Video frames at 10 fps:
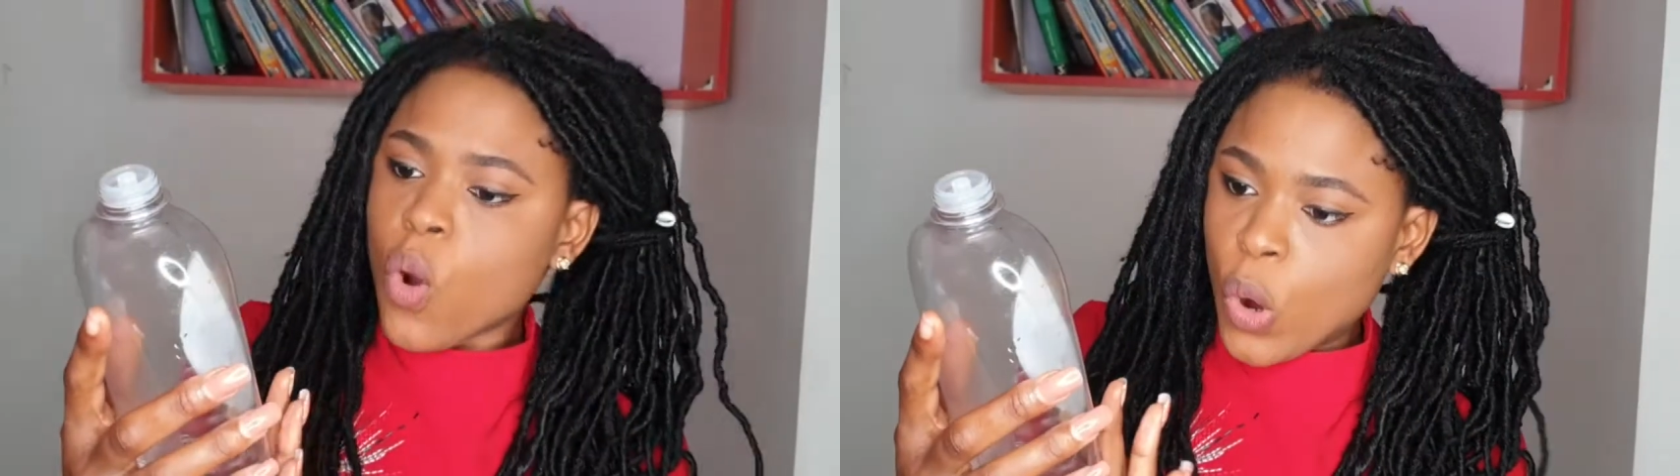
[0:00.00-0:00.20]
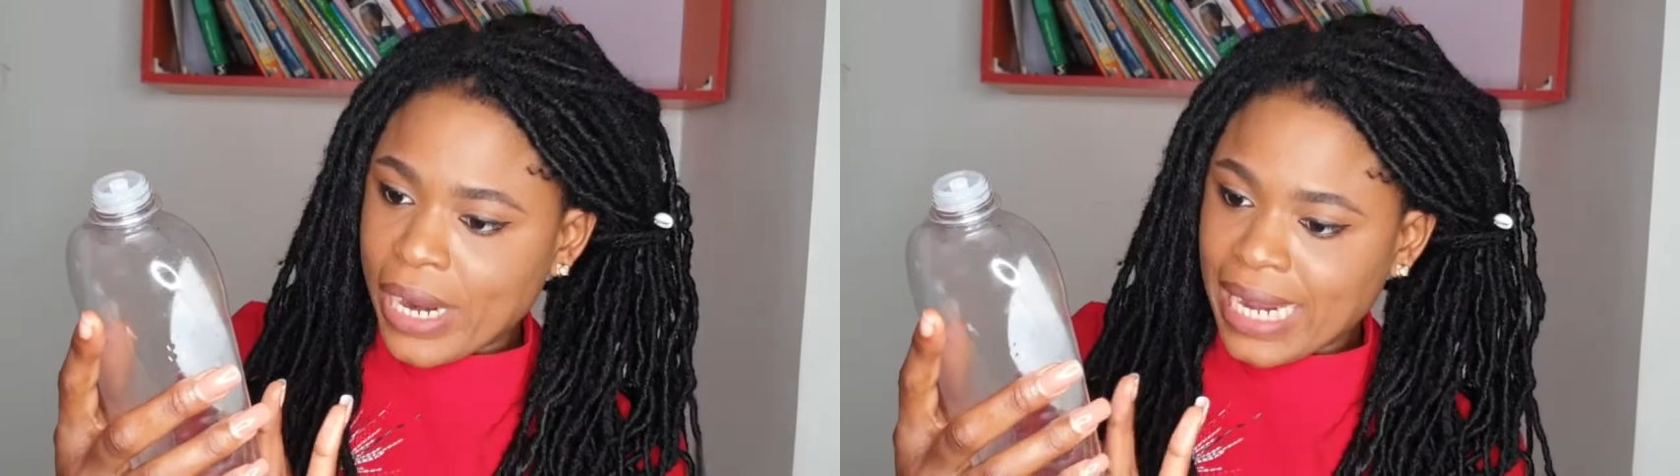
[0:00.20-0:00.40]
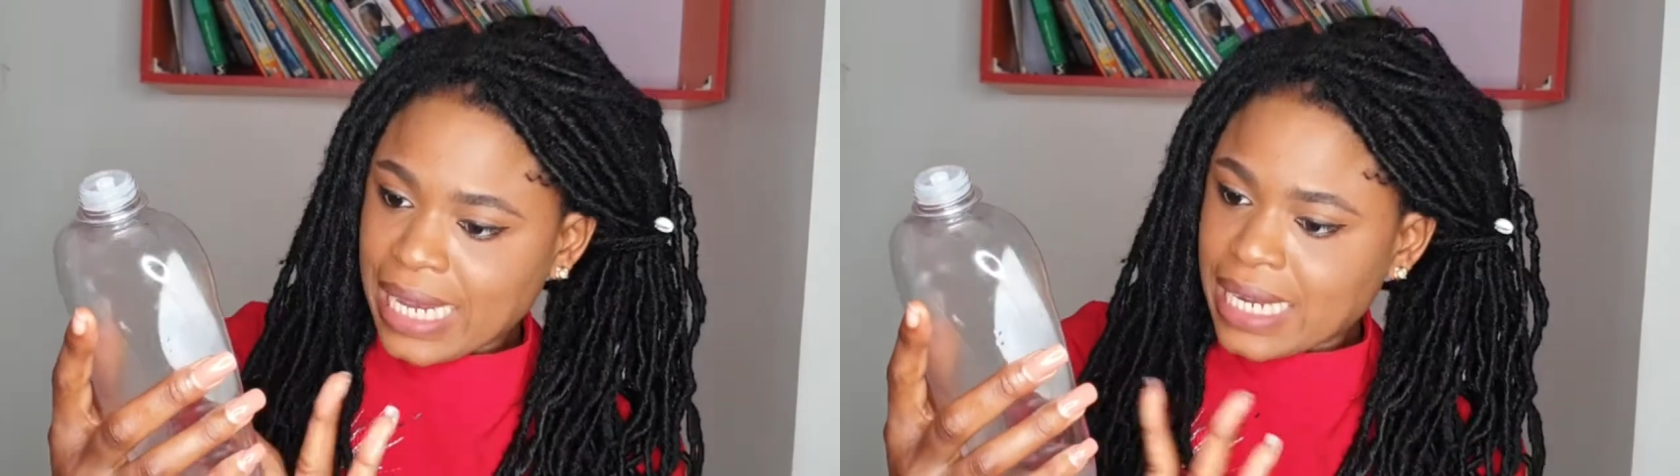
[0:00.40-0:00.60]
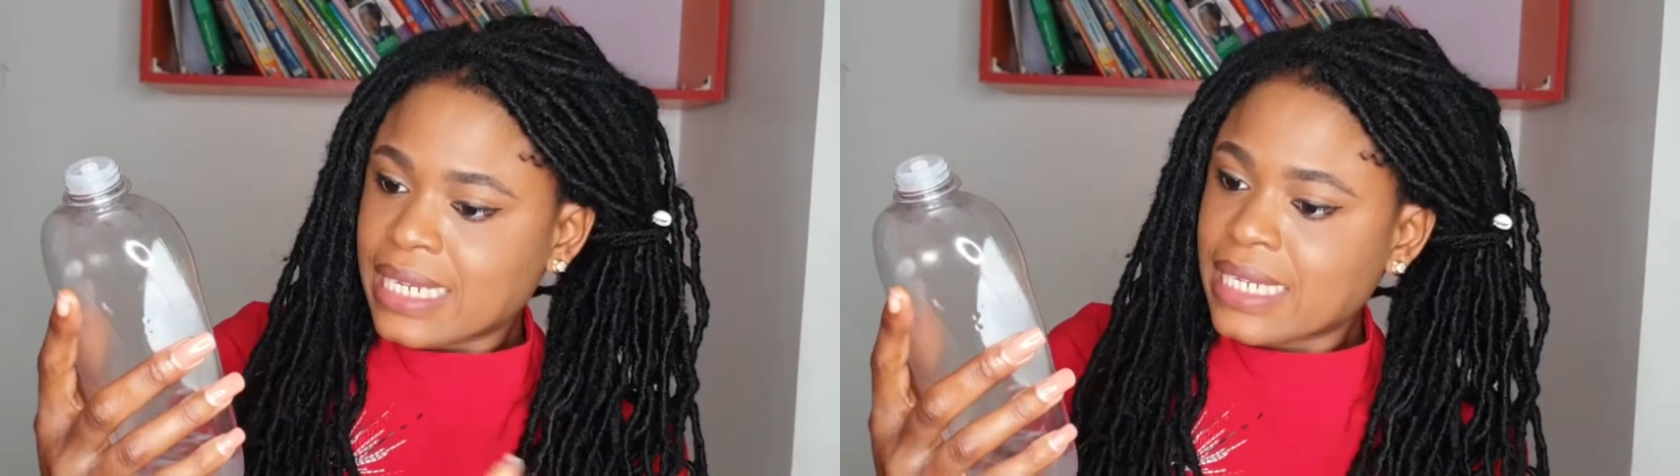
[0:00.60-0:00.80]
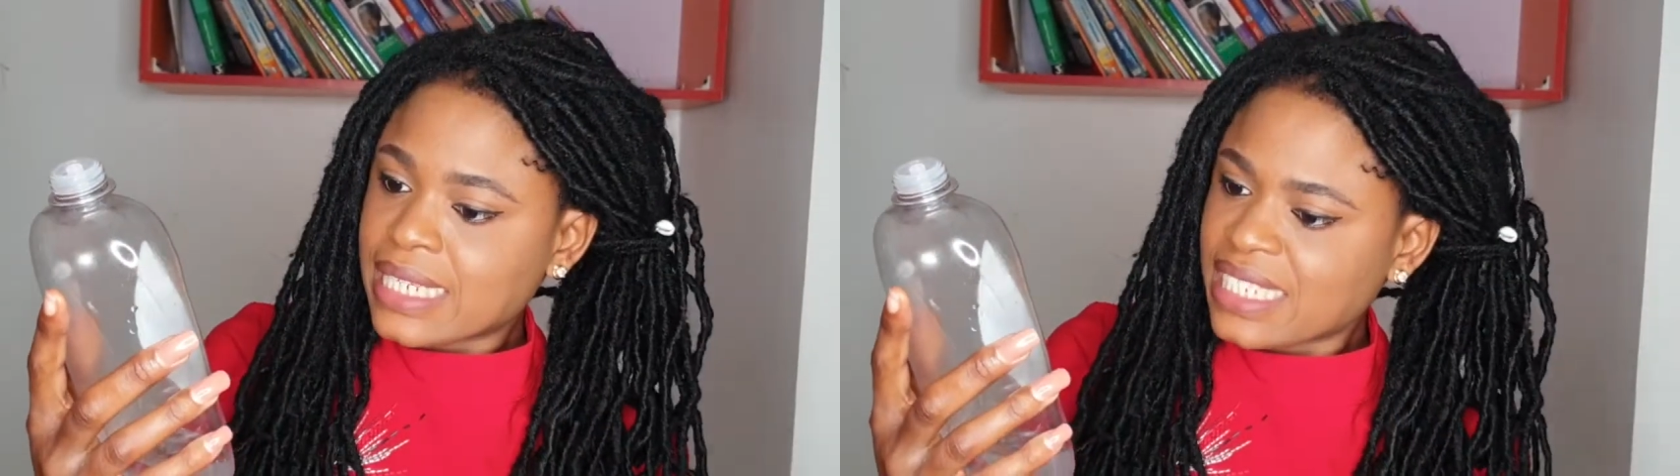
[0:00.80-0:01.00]
Oil.
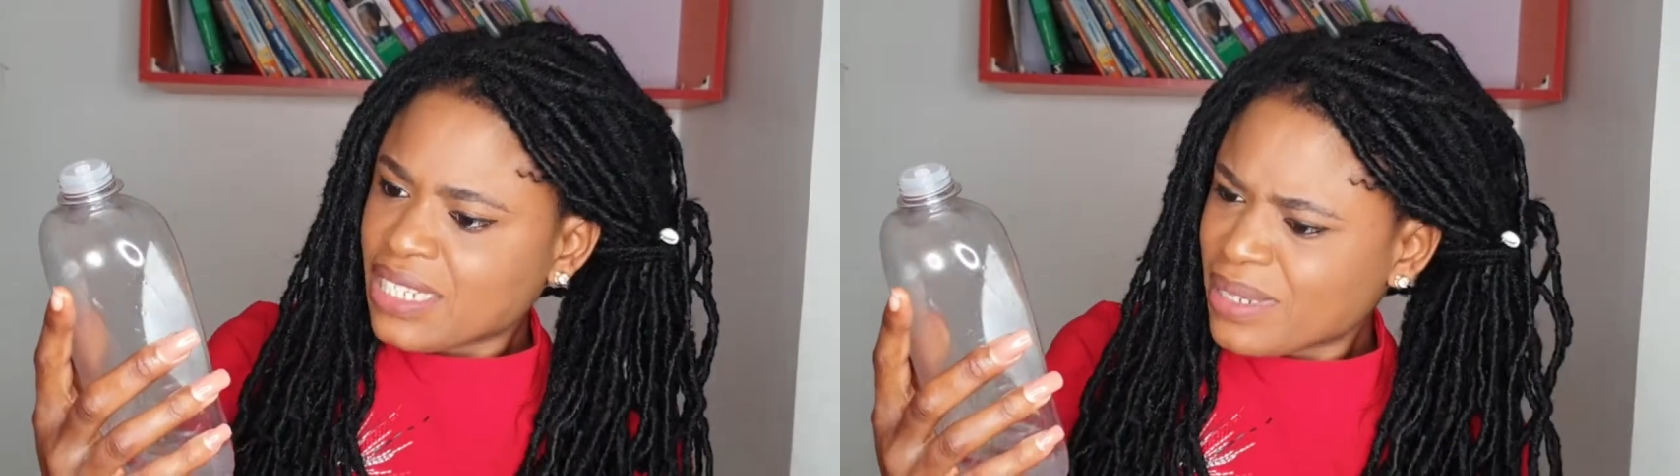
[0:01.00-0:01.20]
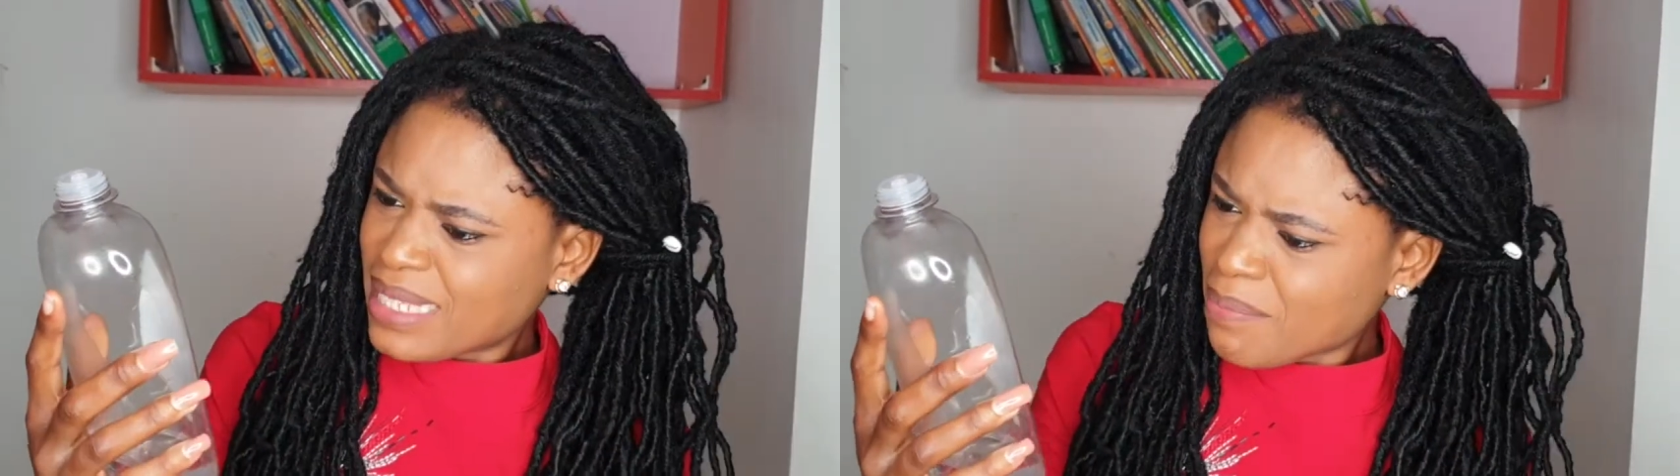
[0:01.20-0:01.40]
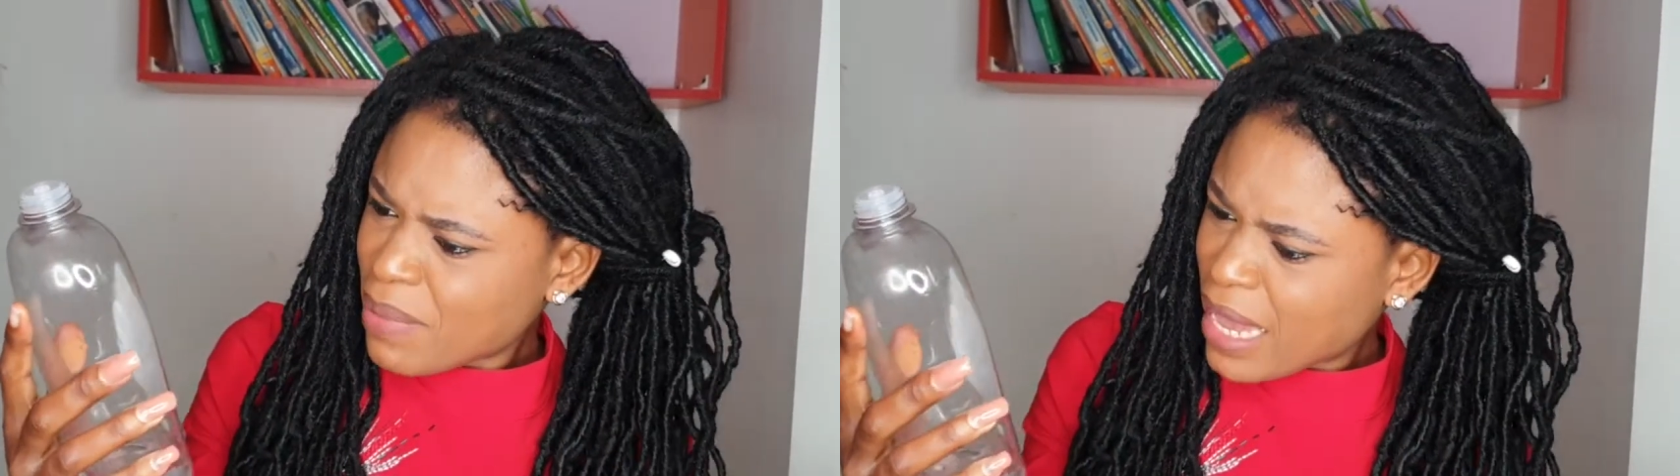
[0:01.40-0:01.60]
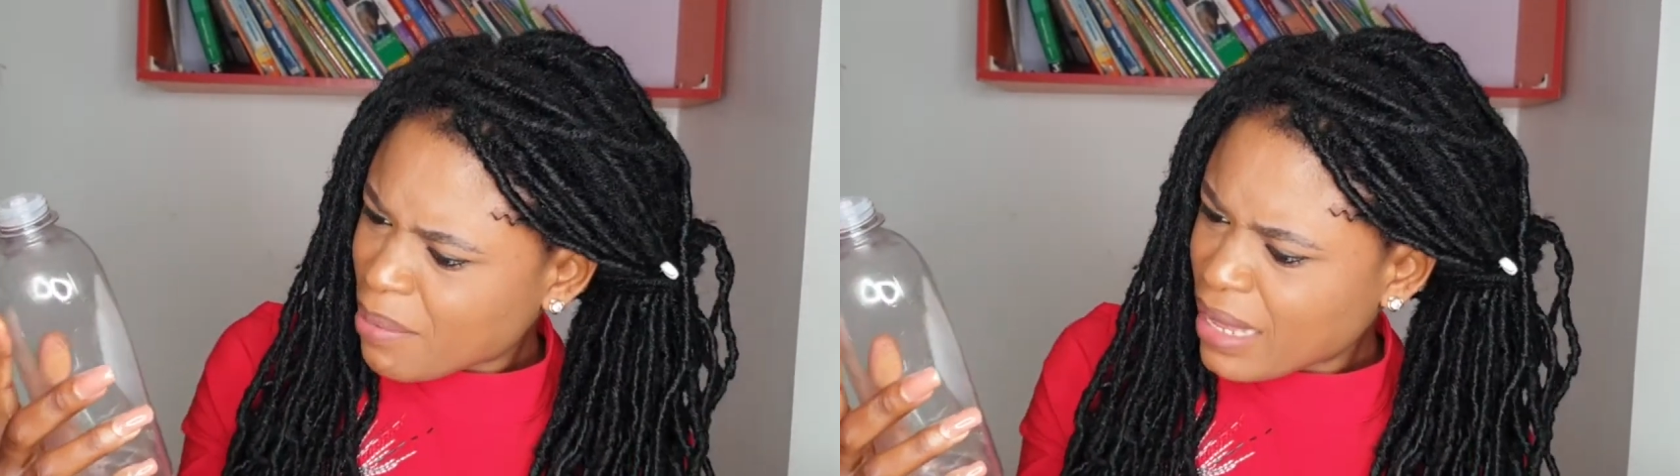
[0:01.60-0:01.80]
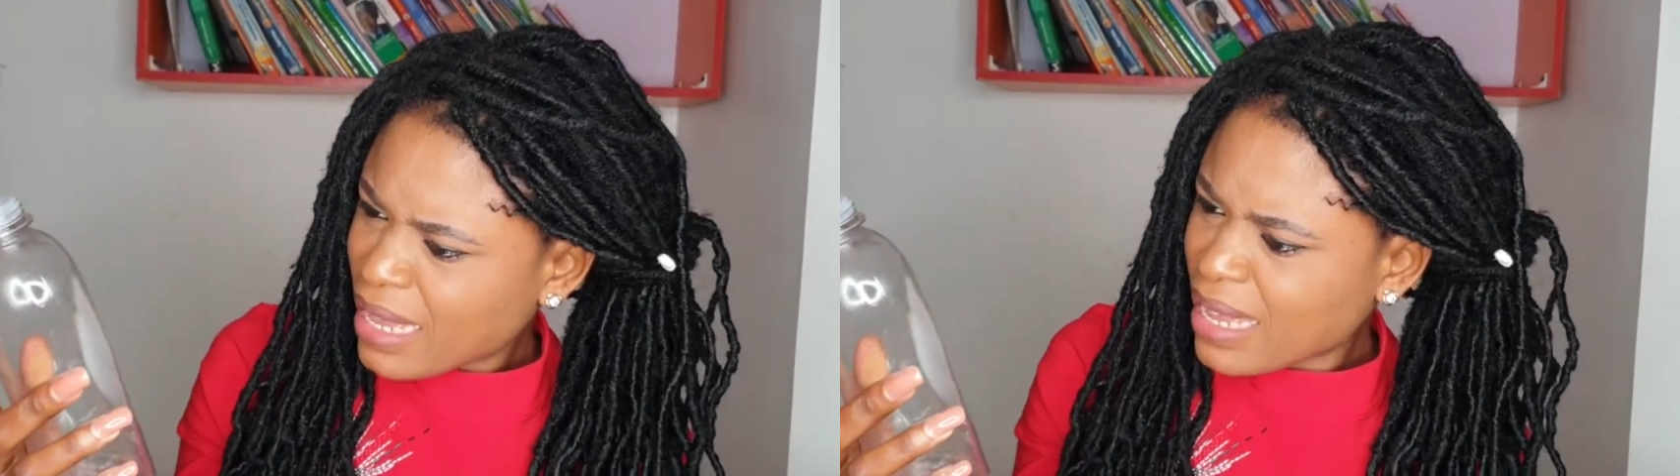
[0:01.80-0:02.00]
Is it written
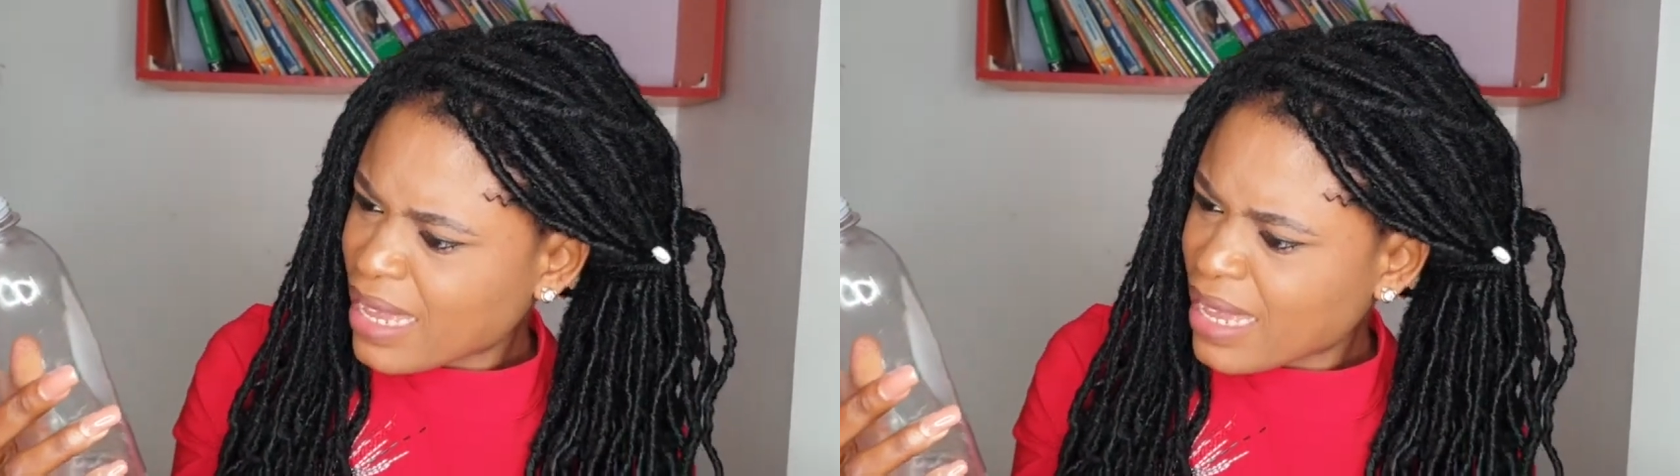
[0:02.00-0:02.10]
baby?